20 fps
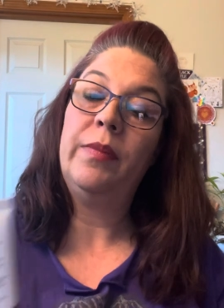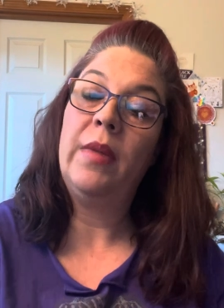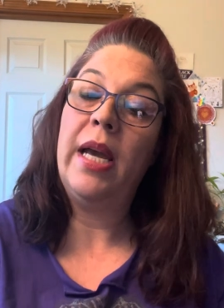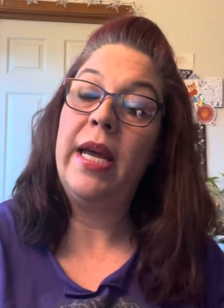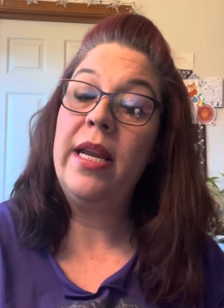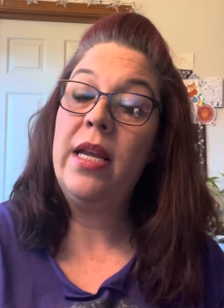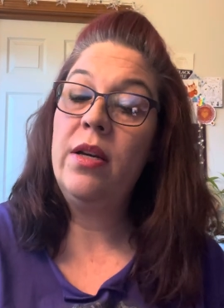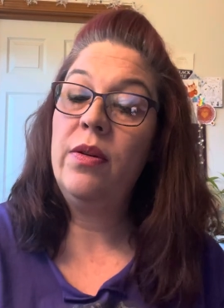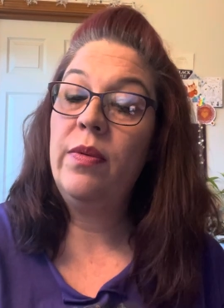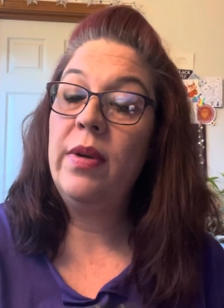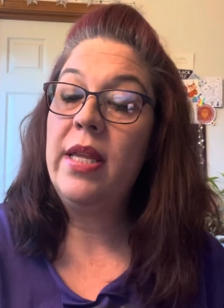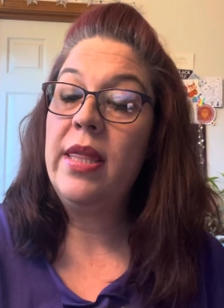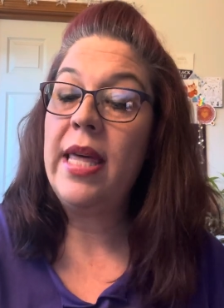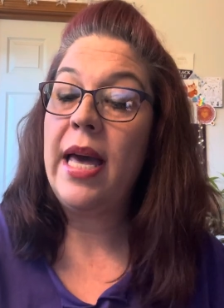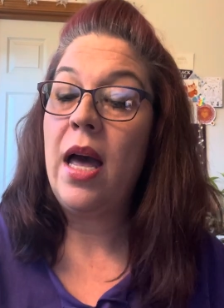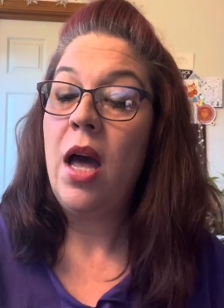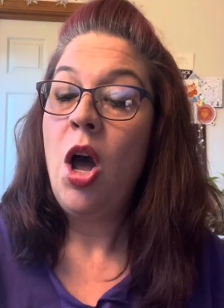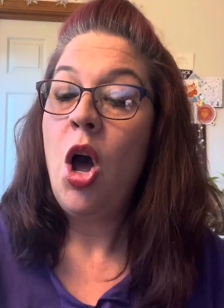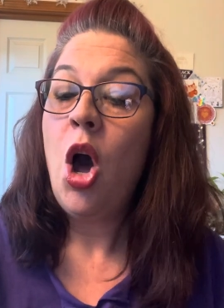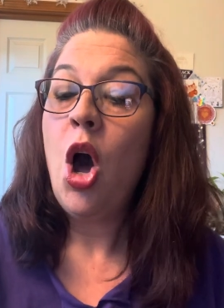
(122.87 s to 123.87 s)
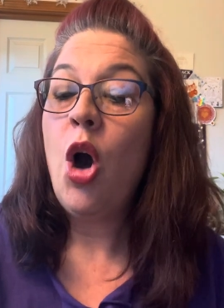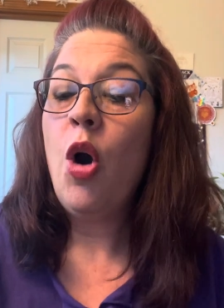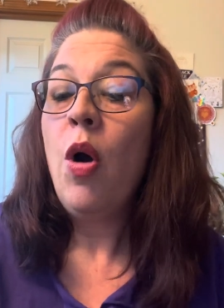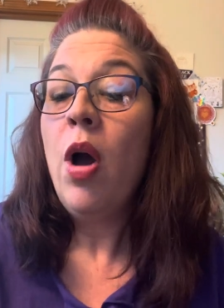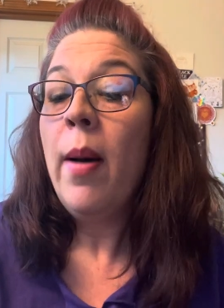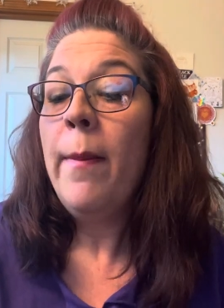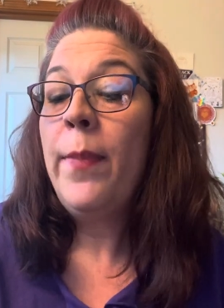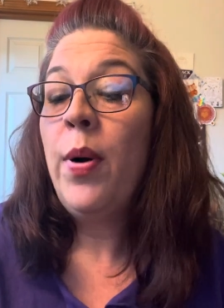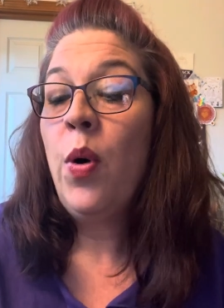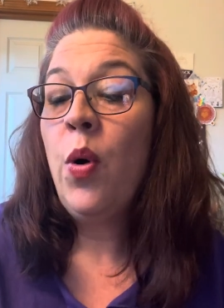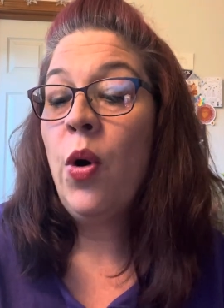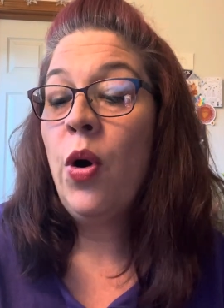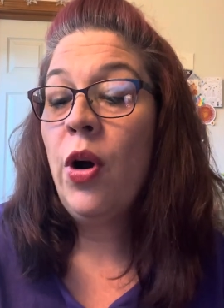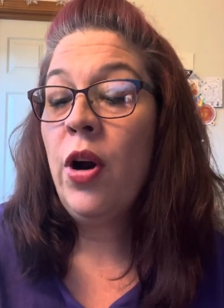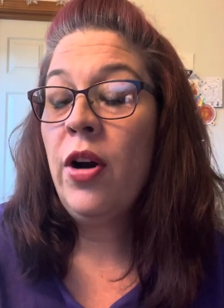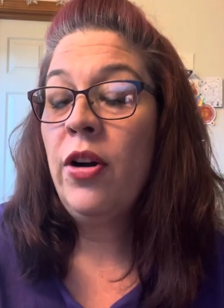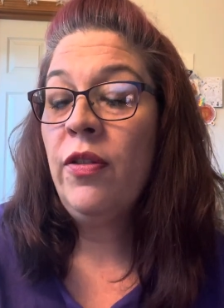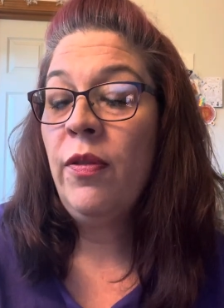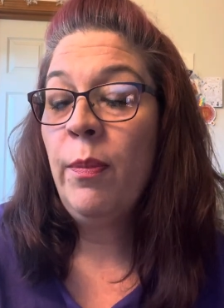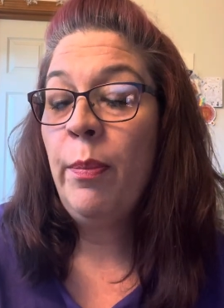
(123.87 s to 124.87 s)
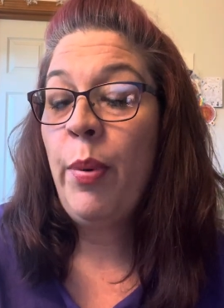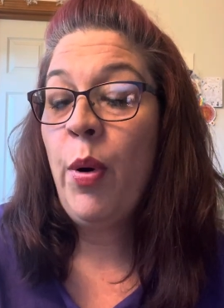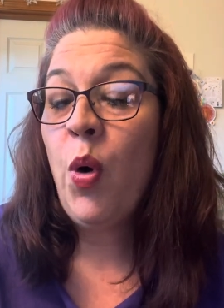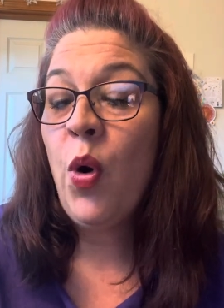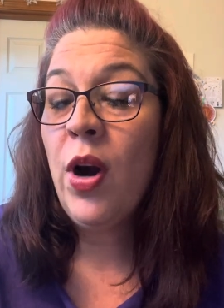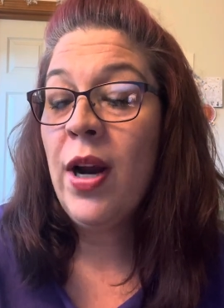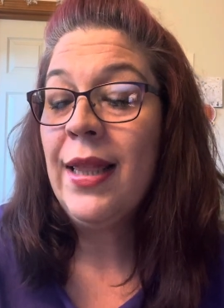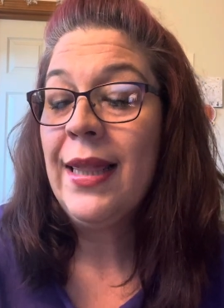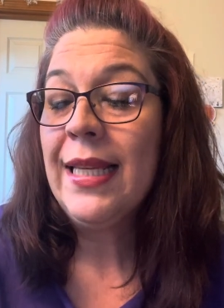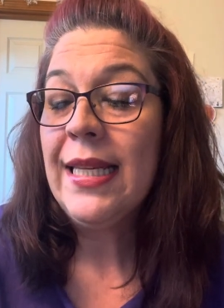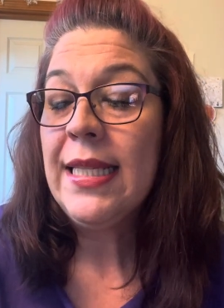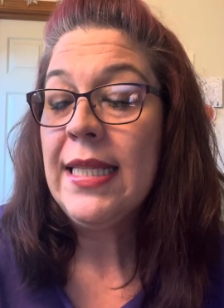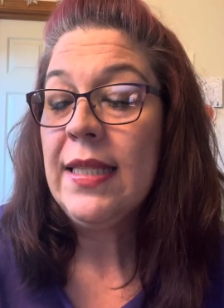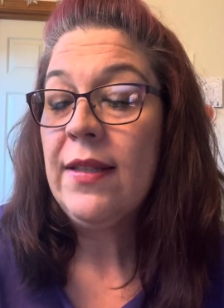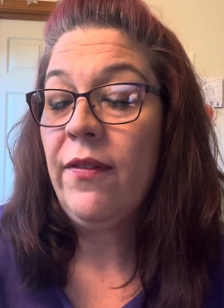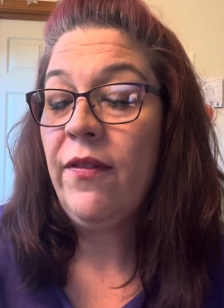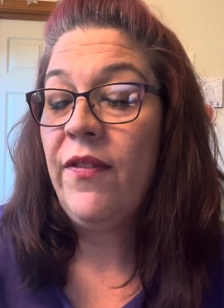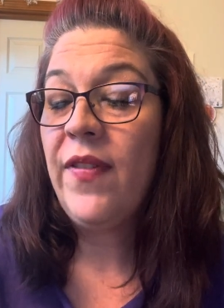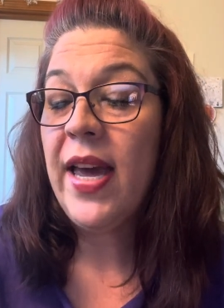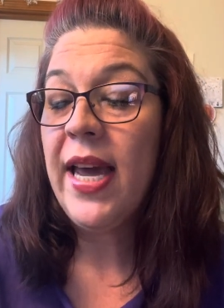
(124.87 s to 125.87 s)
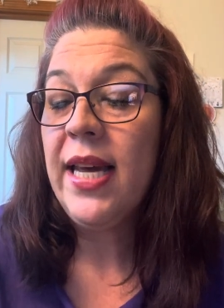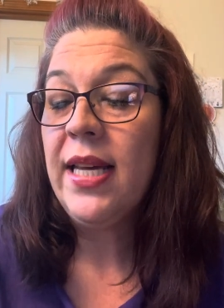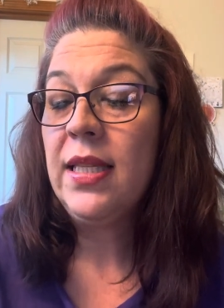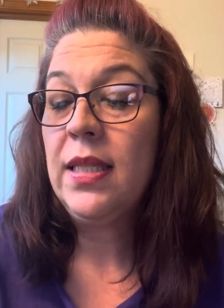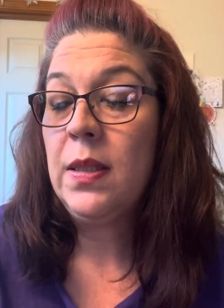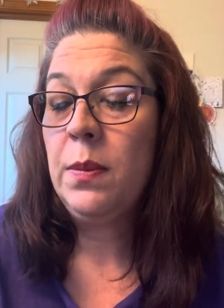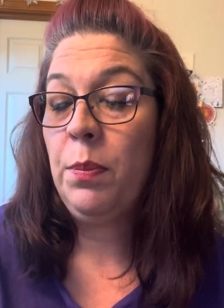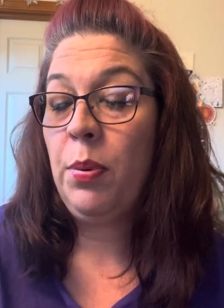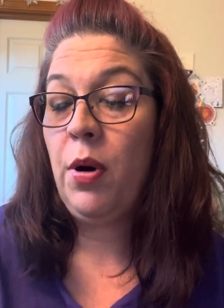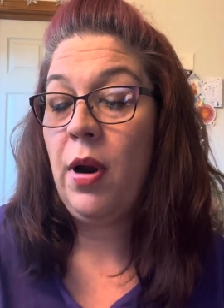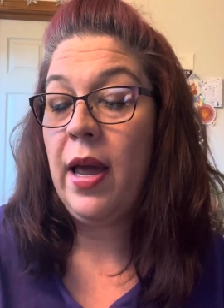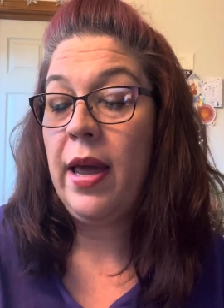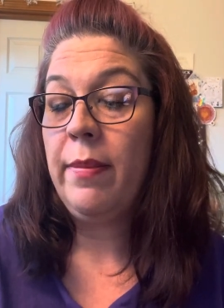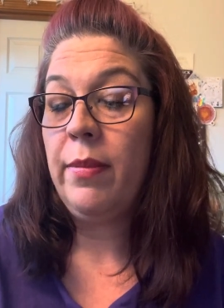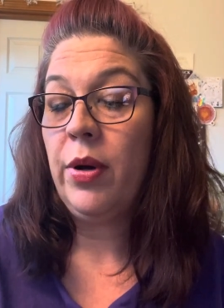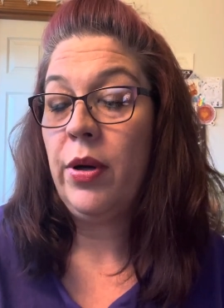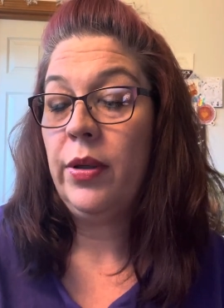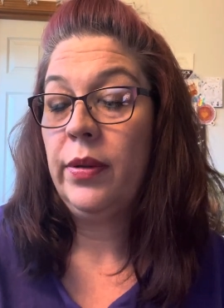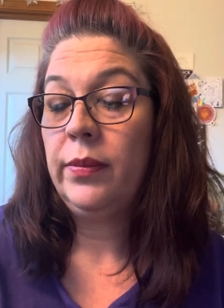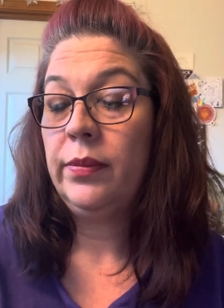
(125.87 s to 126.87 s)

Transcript: I didn't read that. Oh, pore, poreless face primer.